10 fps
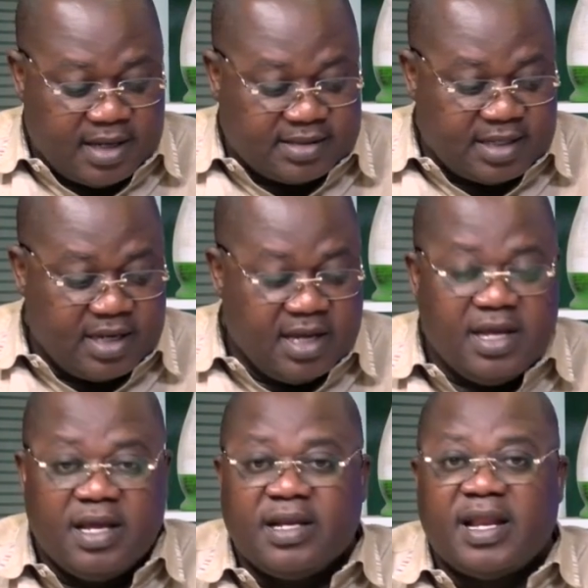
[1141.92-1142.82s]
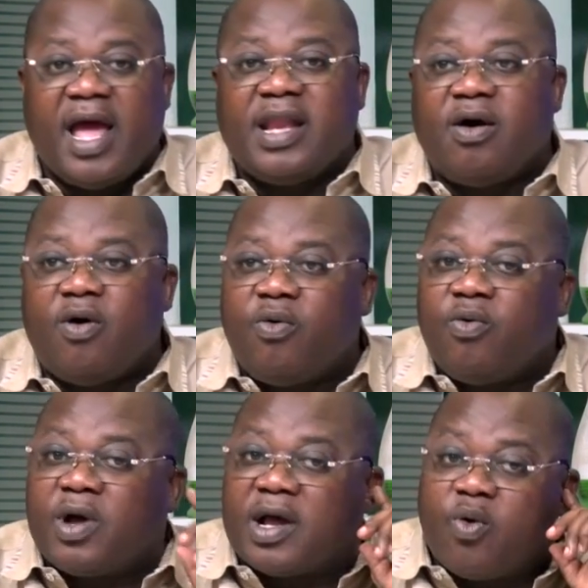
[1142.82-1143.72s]
se.
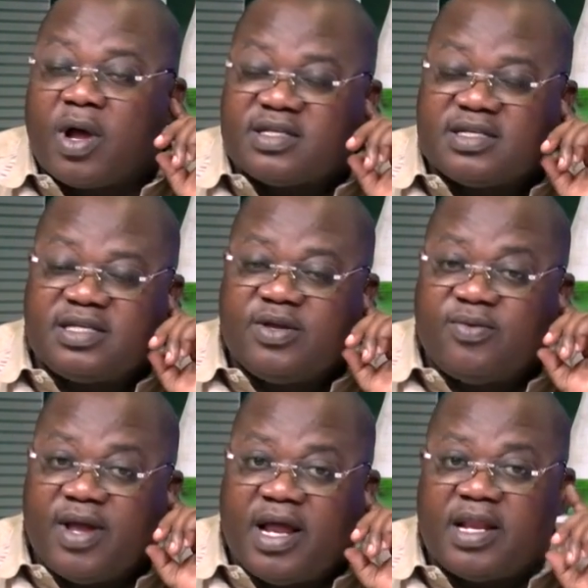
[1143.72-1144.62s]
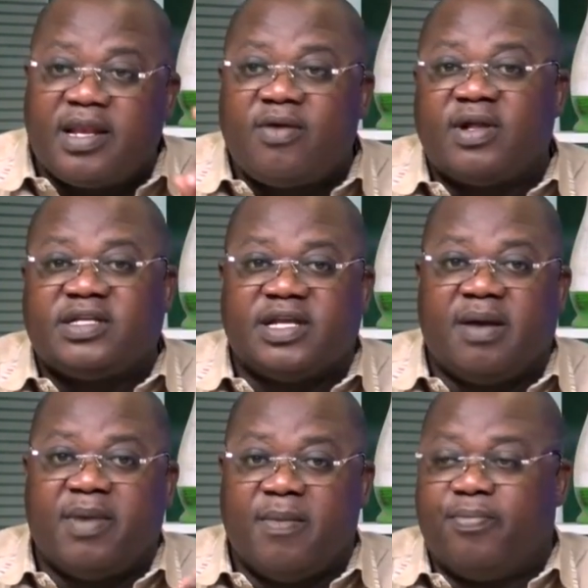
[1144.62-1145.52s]
No, Okasa, see, we are not
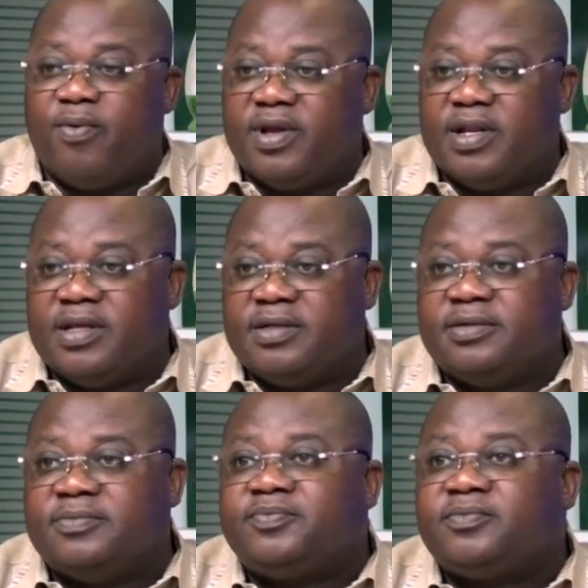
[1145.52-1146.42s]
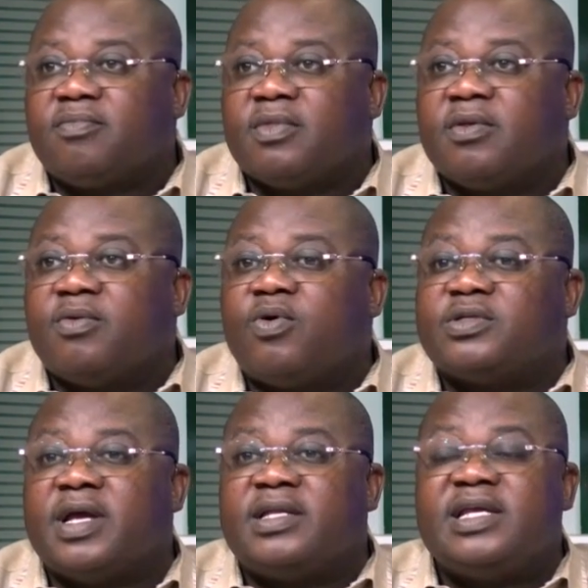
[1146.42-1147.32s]
Shaman Pohine,
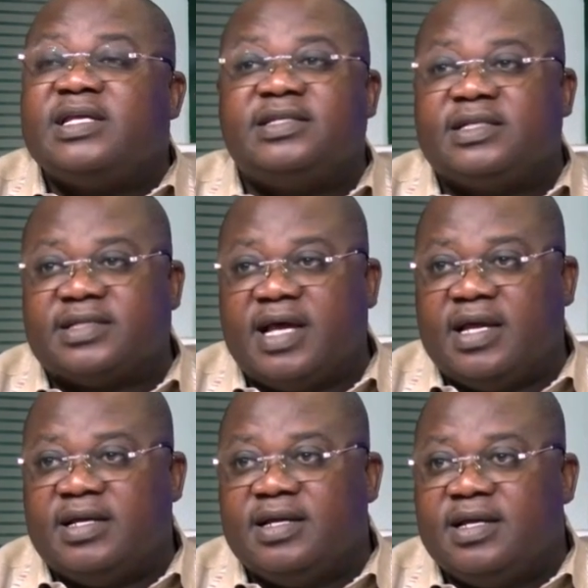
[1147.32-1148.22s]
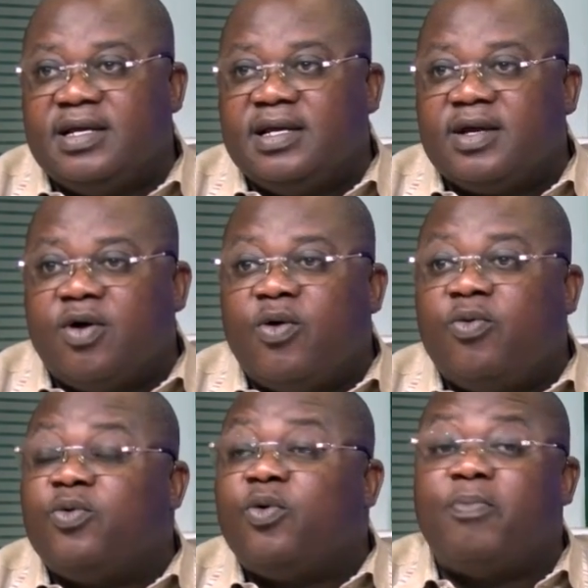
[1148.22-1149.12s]
because any easy, sir.
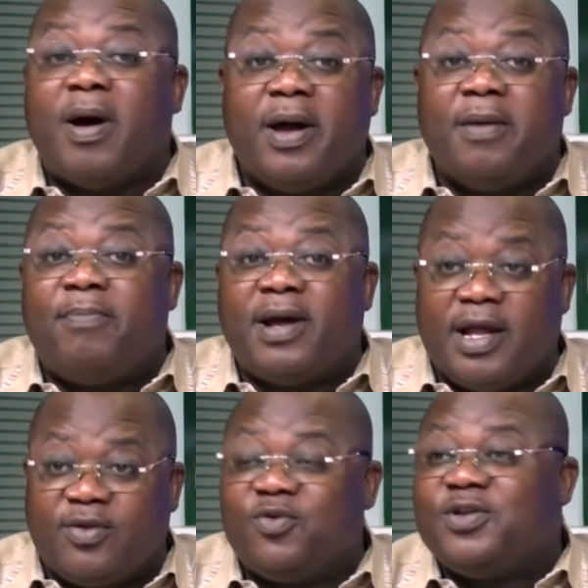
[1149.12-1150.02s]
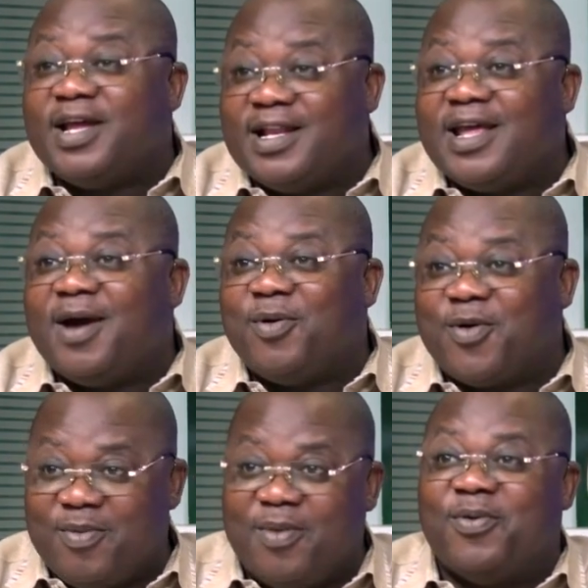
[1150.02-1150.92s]
But I told you,
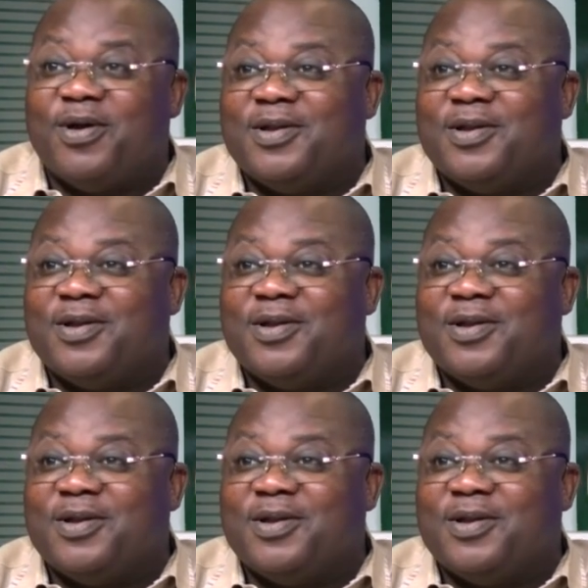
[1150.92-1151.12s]
come on,